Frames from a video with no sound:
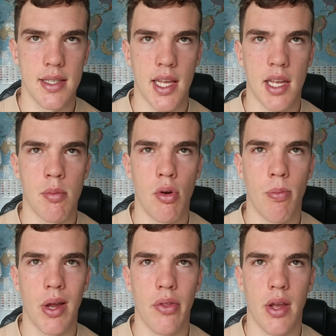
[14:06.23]
to think more
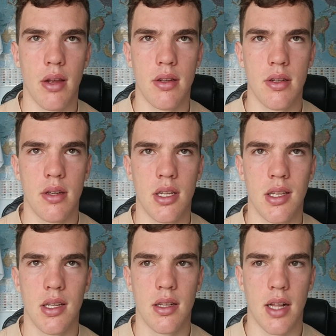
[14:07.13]
about that
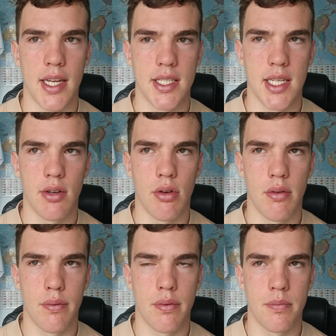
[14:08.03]
idea
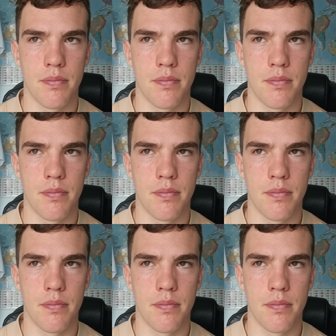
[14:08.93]
of